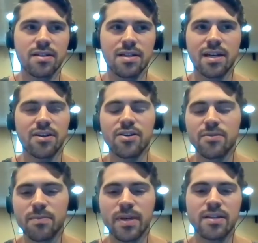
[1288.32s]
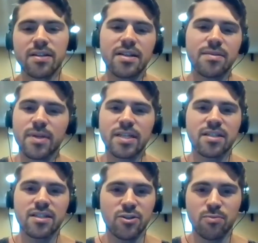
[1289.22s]
I don't know.
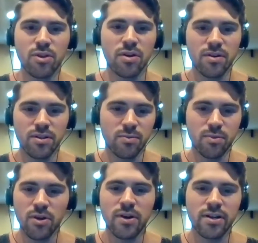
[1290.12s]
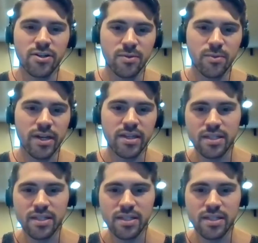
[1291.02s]
Basically you blow out all your breath,